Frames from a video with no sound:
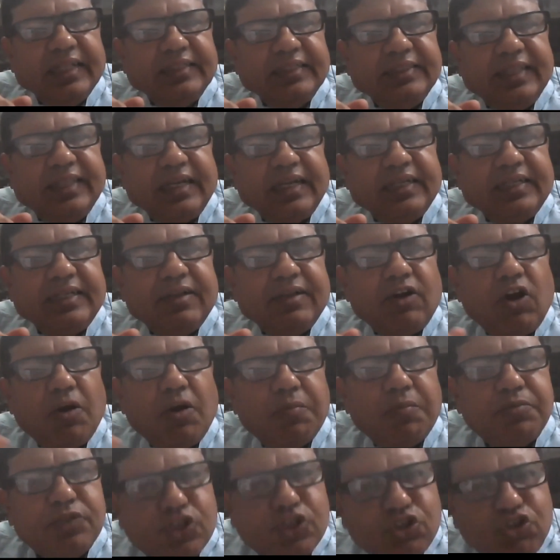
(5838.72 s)
that
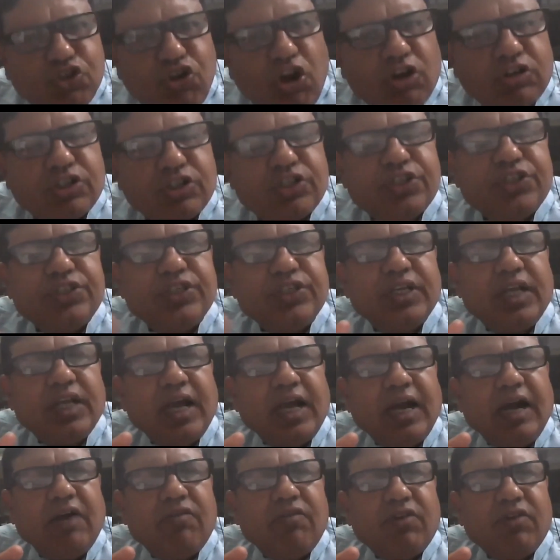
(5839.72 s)
obstructs
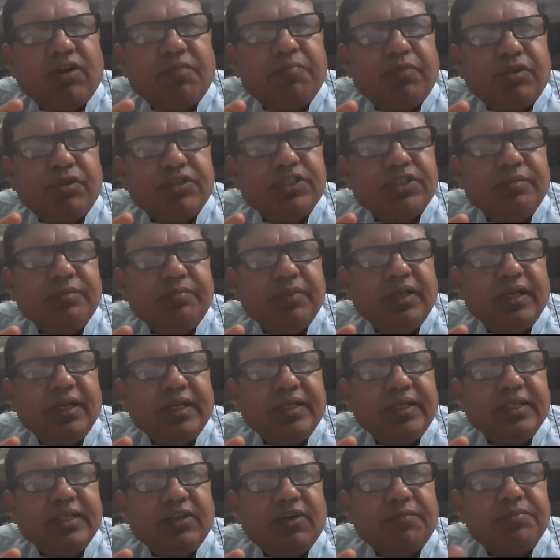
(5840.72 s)
our
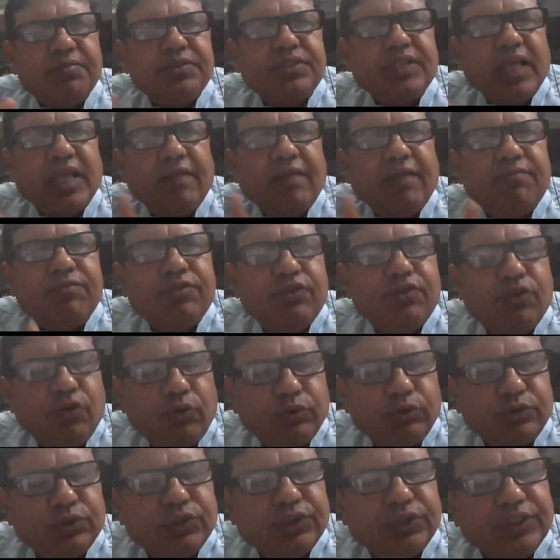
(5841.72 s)
possibility of self-growth.